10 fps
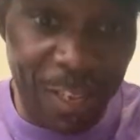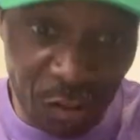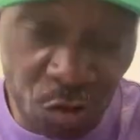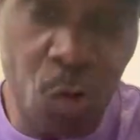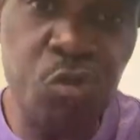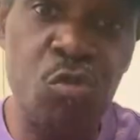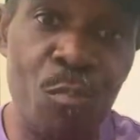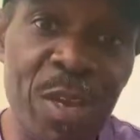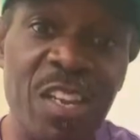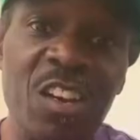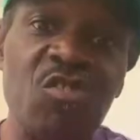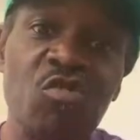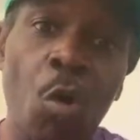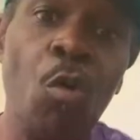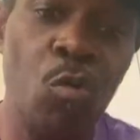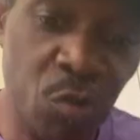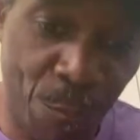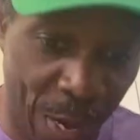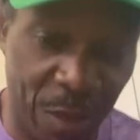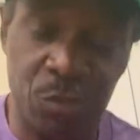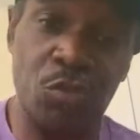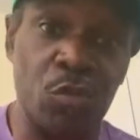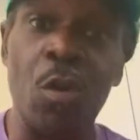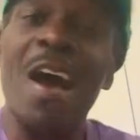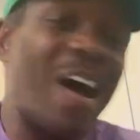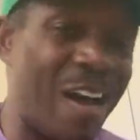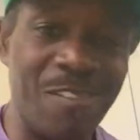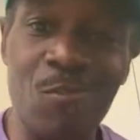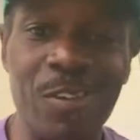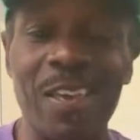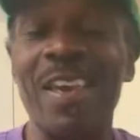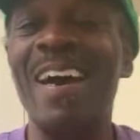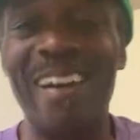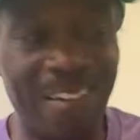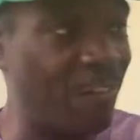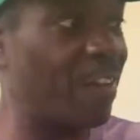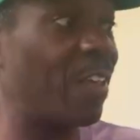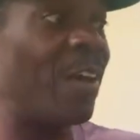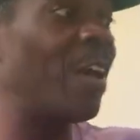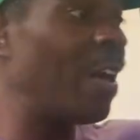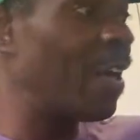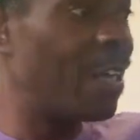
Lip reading: that social media knows about you. I don't care.